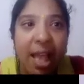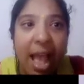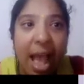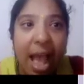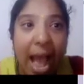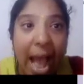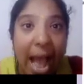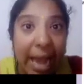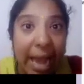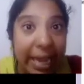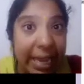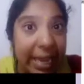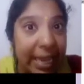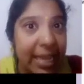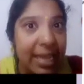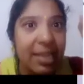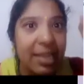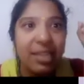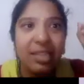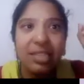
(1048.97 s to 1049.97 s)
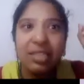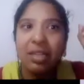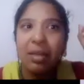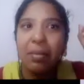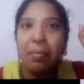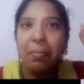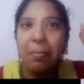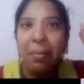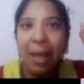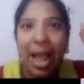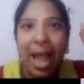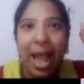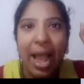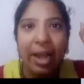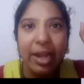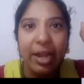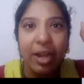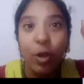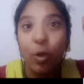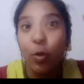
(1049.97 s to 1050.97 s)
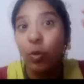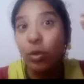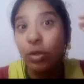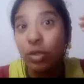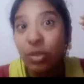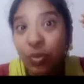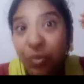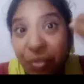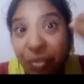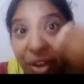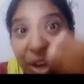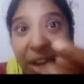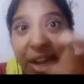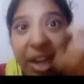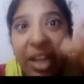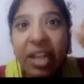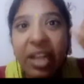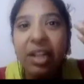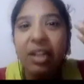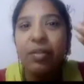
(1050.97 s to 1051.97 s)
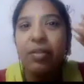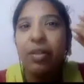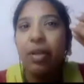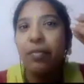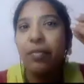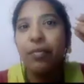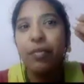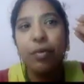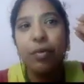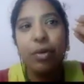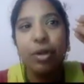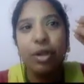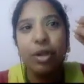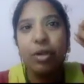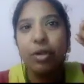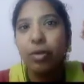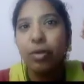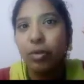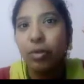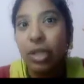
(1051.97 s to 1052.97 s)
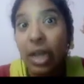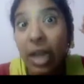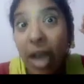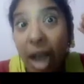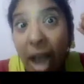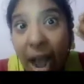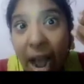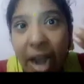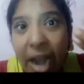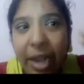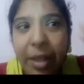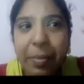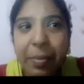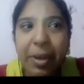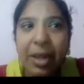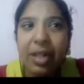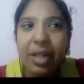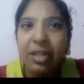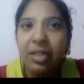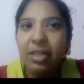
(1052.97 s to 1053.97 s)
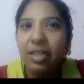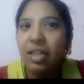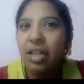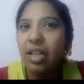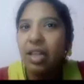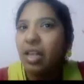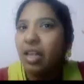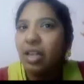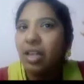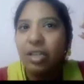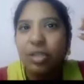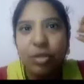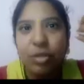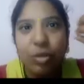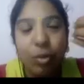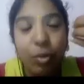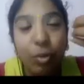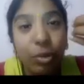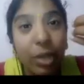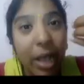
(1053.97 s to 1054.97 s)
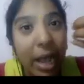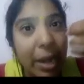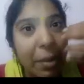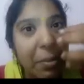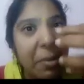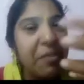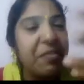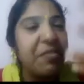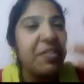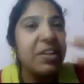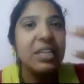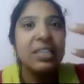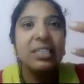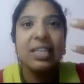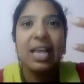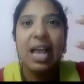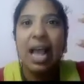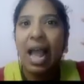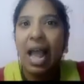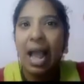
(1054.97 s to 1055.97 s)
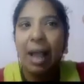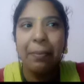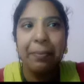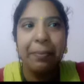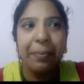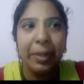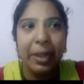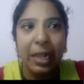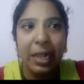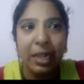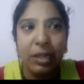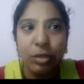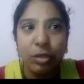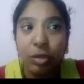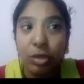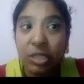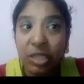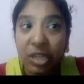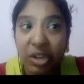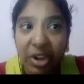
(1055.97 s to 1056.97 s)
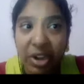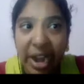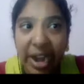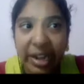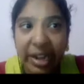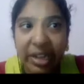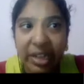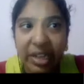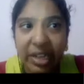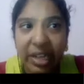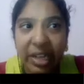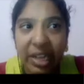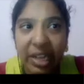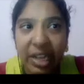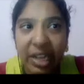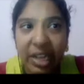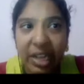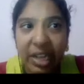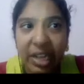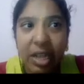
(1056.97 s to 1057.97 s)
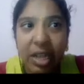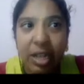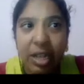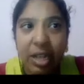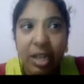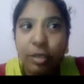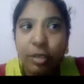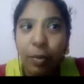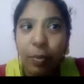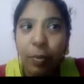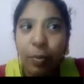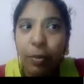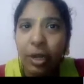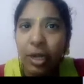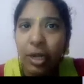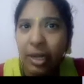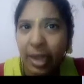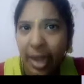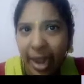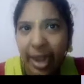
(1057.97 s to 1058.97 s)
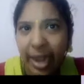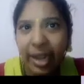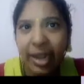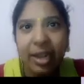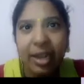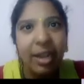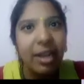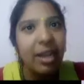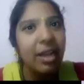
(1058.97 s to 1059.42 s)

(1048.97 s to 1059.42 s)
And here's a man who's feeding the food to the animal. So, the animal feels happy. So, it's the right thing. So, put a tick.